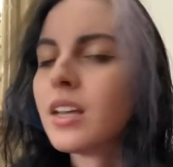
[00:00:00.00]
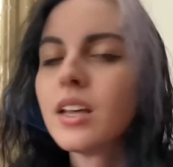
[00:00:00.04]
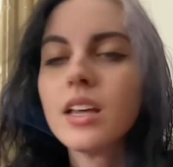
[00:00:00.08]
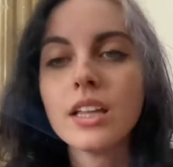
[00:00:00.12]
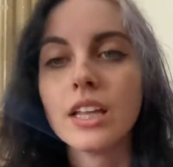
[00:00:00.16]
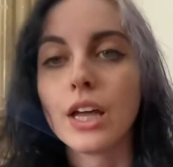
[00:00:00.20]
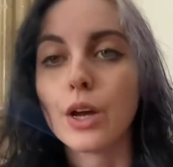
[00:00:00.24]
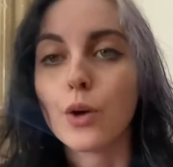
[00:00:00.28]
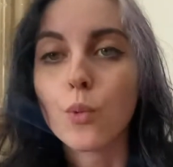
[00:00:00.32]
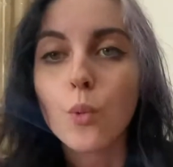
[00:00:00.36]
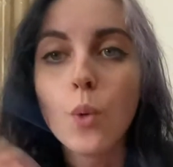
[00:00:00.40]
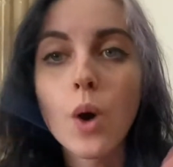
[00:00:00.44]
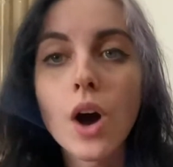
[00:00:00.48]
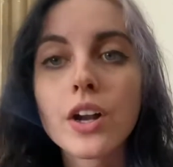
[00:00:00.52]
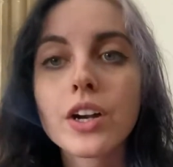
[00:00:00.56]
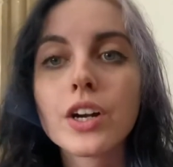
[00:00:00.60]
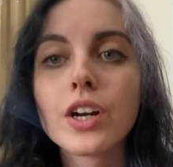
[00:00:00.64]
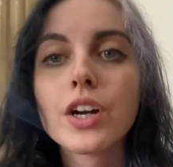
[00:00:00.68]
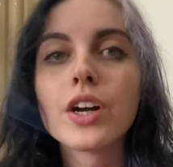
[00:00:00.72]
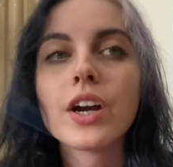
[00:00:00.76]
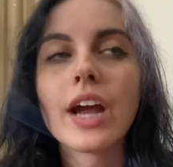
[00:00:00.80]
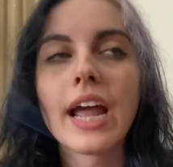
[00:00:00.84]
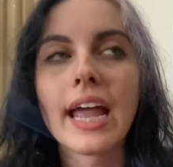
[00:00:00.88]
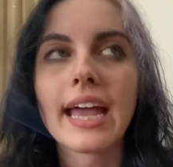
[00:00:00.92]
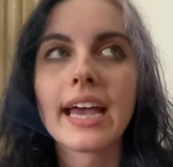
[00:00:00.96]
like
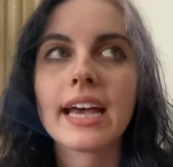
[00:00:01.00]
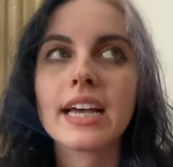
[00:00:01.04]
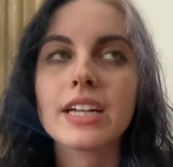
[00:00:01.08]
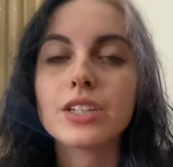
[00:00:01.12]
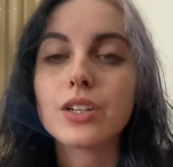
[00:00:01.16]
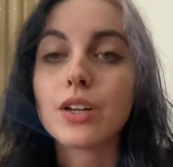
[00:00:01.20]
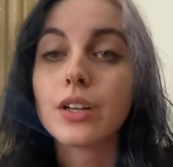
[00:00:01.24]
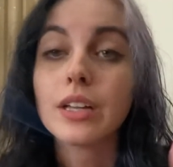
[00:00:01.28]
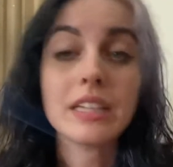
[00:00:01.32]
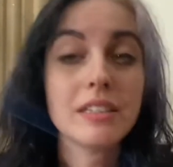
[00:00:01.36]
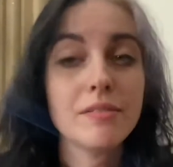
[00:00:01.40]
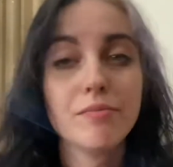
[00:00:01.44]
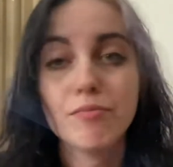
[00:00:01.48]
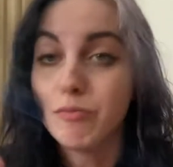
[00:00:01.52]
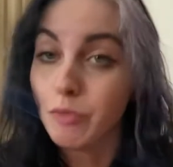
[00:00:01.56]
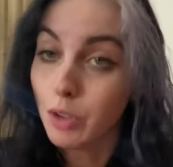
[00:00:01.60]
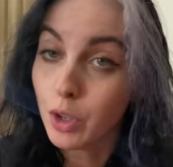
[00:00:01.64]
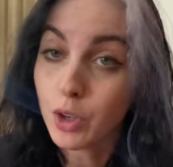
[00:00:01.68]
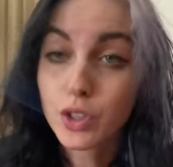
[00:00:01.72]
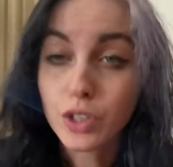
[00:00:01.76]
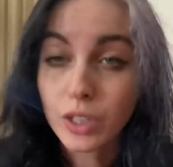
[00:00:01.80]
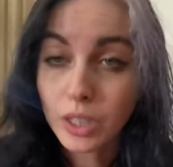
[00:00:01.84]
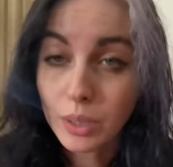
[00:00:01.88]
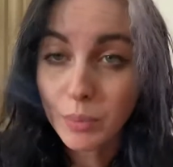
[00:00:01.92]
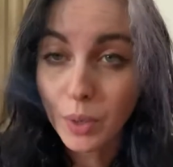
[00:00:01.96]
water and uh,
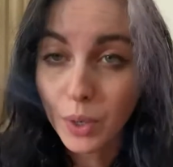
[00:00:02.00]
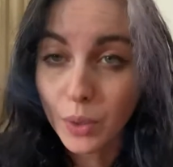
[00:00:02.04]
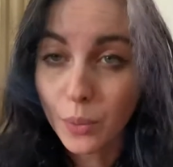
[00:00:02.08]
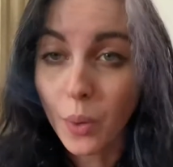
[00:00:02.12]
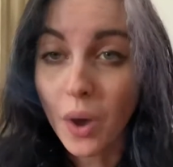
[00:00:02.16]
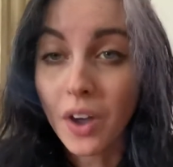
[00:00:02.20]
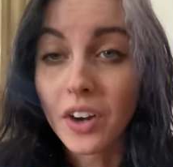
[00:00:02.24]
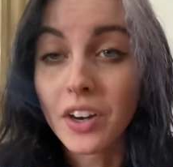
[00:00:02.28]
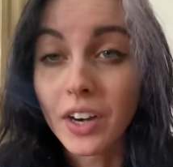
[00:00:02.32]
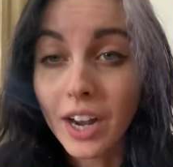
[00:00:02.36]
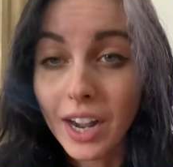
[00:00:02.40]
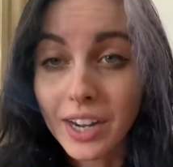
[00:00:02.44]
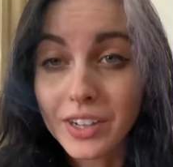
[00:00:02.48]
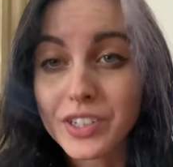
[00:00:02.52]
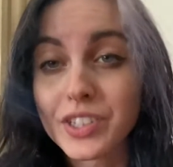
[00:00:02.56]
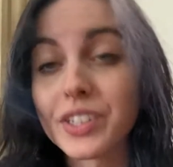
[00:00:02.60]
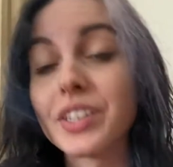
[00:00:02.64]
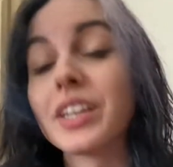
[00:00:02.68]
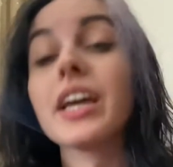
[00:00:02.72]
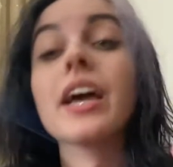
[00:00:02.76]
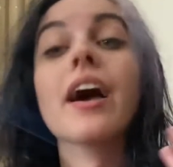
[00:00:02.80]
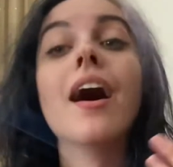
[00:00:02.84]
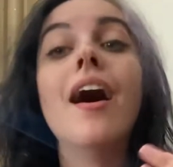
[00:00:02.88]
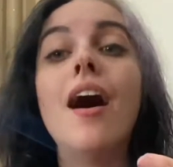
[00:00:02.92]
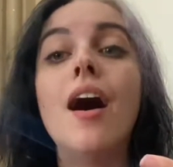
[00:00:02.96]
usually moon water
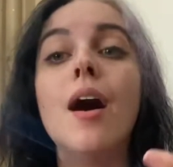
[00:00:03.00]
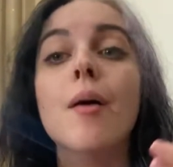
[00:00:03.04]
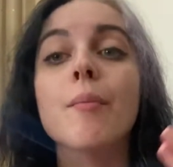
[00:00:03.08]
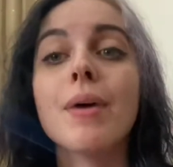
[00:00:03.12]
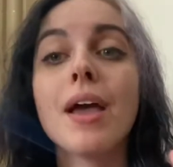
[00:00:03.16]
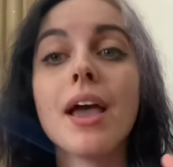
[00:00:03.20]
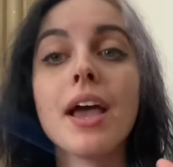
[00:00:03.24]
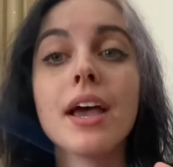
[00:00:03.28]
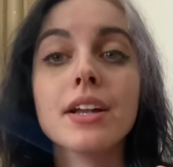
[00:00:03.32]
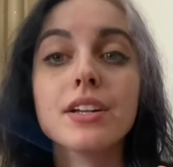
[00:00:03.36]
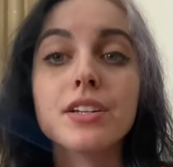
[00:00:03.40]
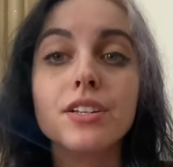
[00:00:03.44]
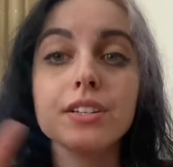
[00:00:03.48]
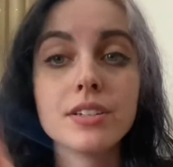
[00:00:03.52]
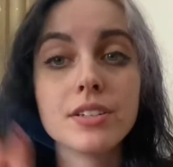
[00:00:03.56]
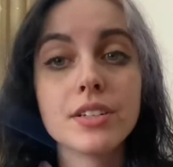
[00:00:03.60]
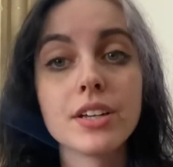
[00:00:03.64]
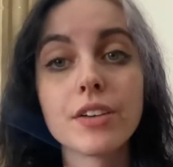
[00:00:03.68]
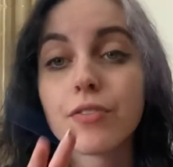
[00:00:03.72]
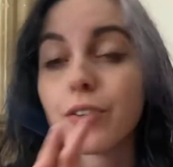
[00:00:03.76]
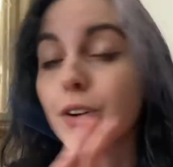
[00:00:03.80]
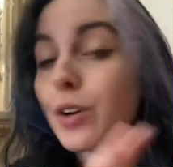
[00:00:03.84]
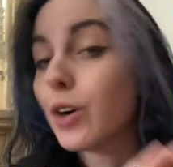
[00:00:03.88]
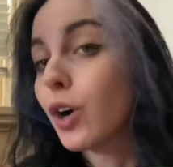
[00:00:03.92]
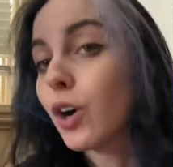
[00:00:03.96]
actually, um, and
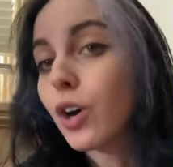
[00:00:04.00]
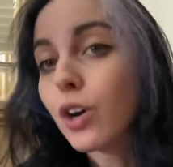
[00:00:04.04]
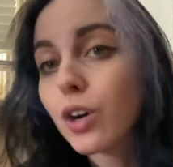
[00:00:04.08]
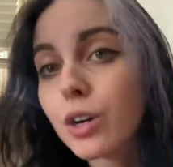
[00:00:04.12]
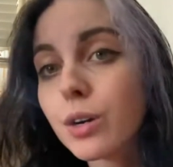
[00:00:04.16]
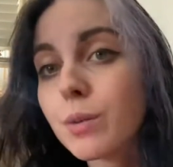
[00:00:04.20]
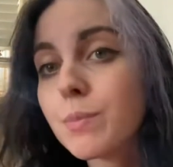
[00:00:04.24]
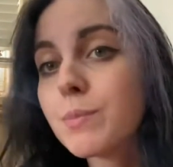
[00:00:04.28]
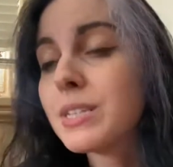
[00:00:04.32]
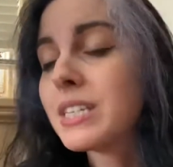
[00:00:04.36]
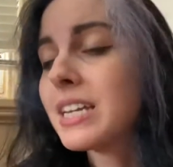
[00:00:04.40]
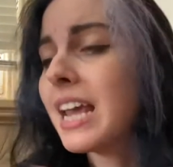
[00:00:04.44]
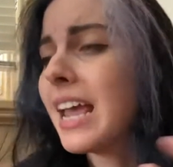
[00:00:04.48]
different herbs.